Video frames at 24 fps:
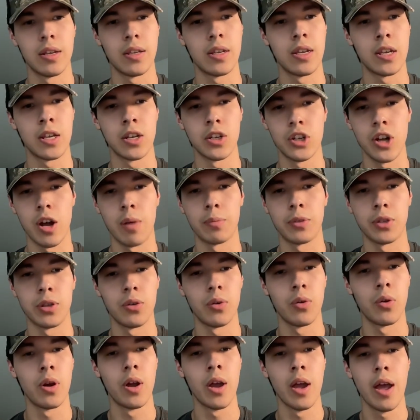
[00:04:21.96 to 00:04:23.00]
can jump
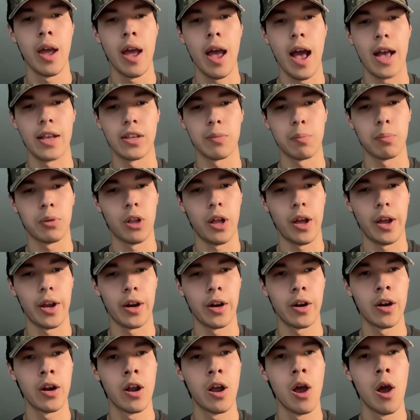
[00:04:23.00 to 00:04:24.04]
to as a
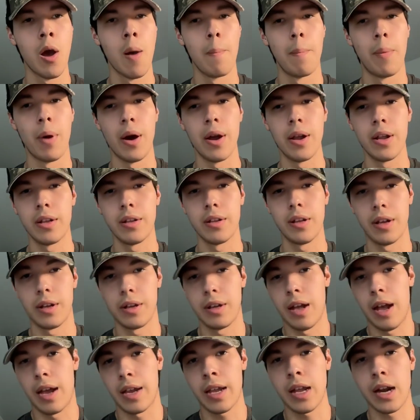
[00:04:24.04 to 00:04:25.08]
player. But
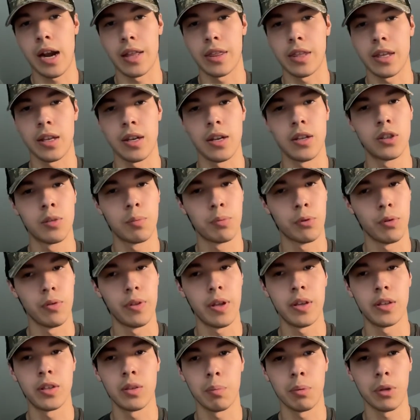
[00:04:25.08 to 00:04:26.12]
again, I think he needs to prove that
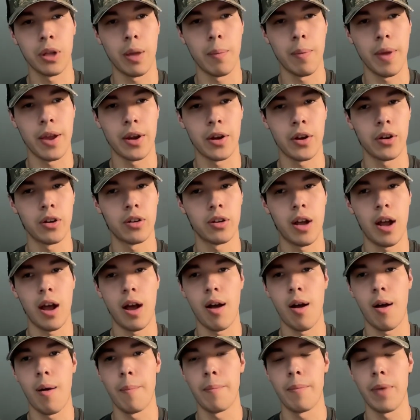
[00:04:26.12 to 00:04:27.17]
he's a playmaker.
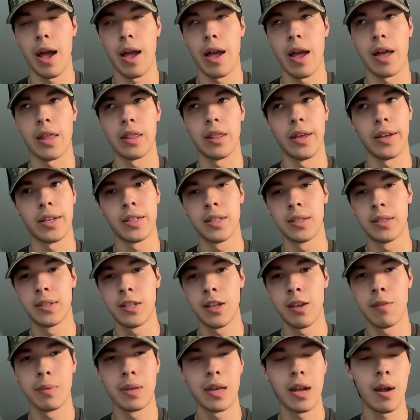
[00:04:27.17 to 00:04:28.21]
I'd like to see
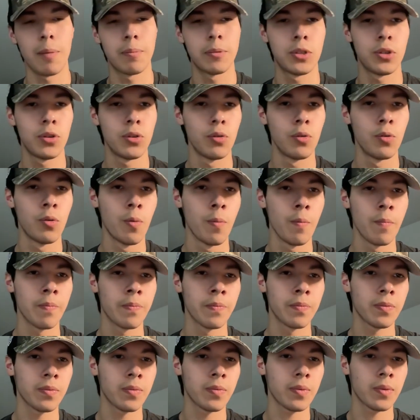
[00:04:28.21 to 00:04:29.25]
him get up to
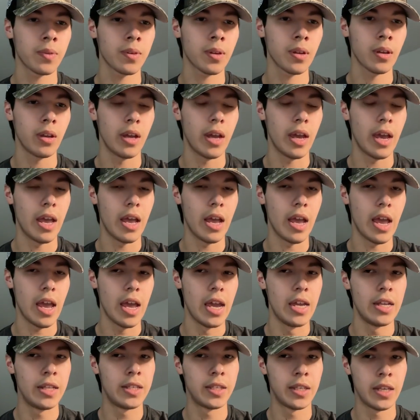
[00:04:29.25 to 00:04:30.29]

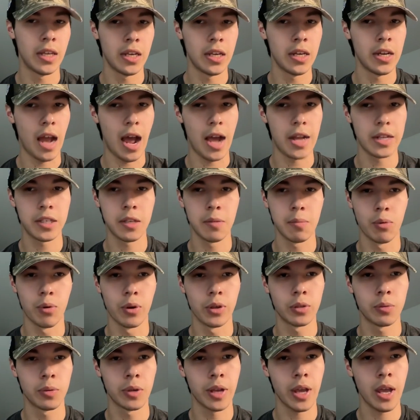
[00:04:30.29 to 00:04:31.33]
18, 19
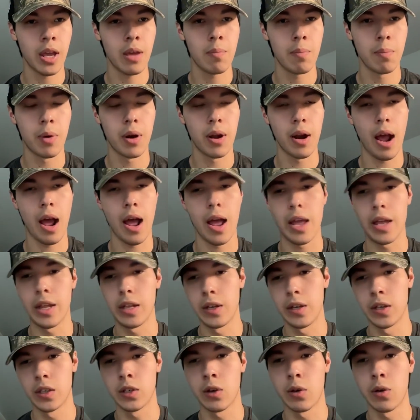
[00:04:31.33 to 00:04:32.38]
points per game, but it
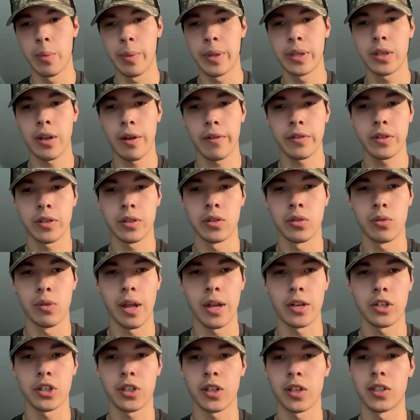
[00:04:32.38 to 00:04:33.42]
is going to be tough to do
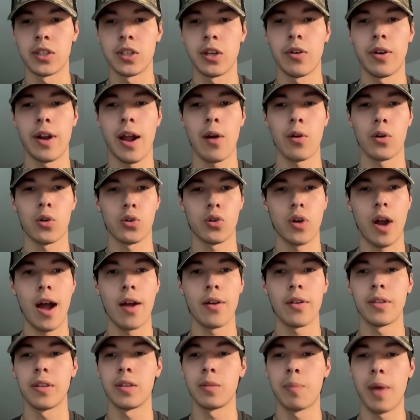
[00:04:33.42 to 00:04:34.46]
that just considering how
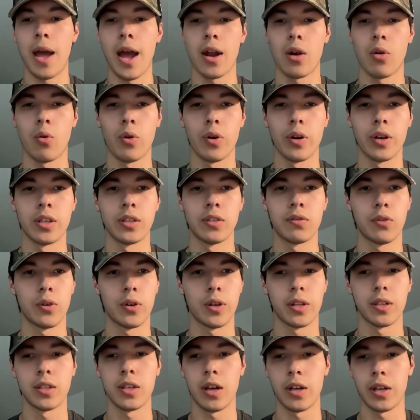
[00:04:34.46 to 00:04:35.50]
crowded this backcourt is for
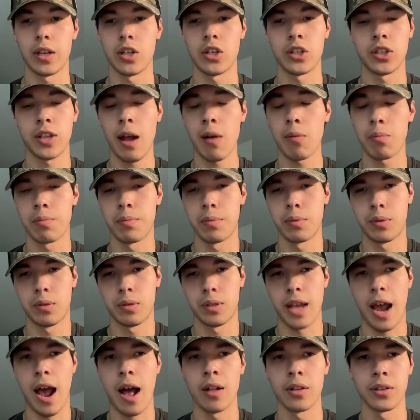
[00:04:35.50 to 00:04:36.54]
Kentucky and just how
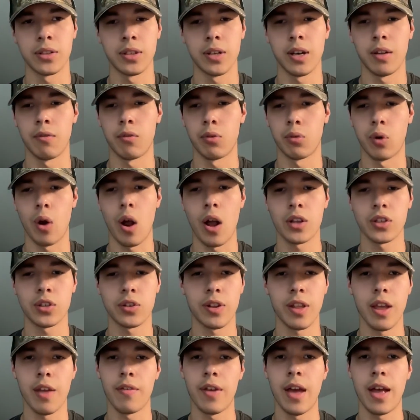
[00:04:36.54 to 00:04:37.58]
talented of a roster
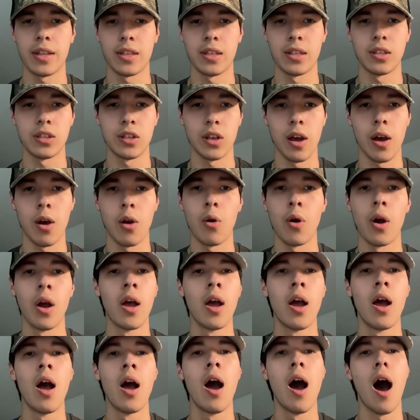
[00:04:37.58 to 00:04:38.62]
they have head to toe.
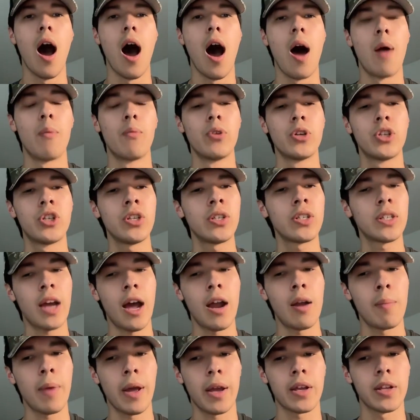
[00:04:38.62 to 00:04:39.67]
Which is kind
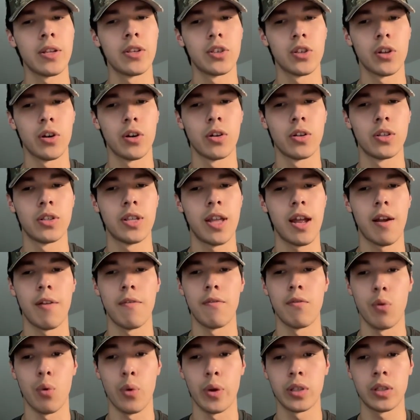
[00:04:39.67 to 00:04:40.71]
of my concerns that I've
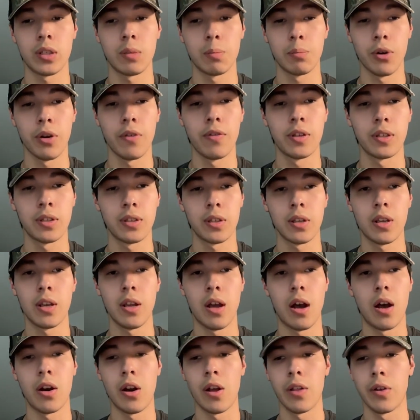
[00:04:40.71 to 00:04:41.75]
voiced previously
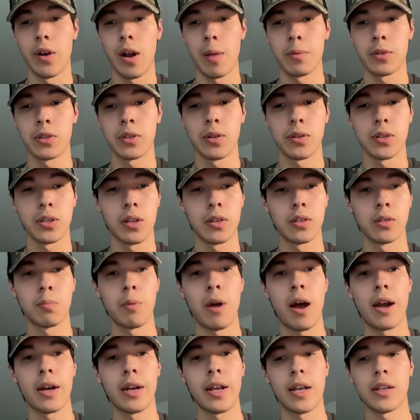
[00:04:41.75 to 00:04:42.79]
on other episodes on this
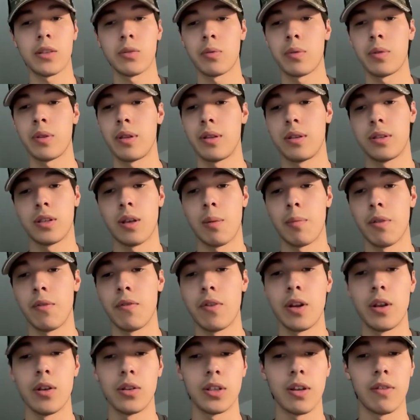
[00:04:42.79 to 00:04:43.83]
podcast with some of
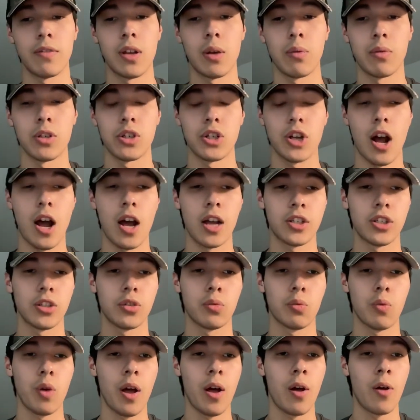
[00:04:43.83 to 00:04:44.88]
the videos I've done with Josh
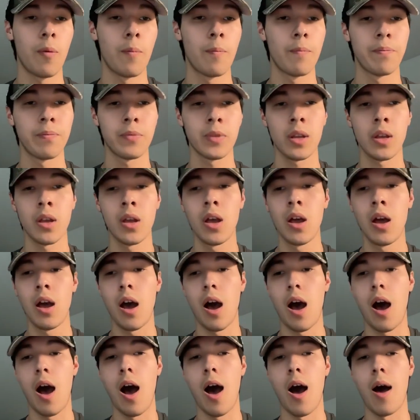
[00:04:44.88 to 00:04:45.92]
as well,
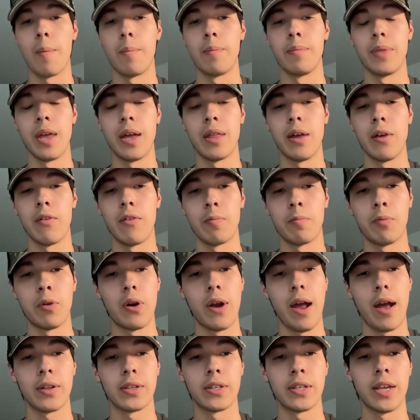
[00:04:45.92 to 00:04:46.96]
that we've put
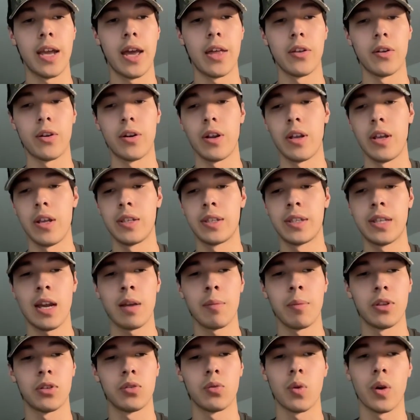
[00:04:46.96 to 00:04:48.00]
out together in
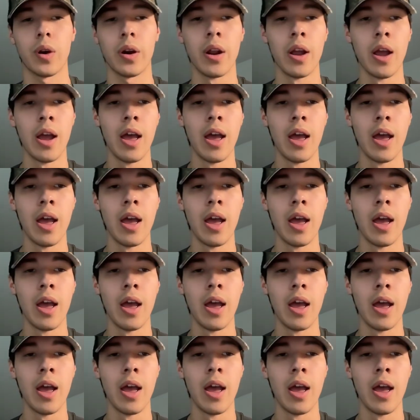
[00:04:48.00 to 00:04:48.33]
segments where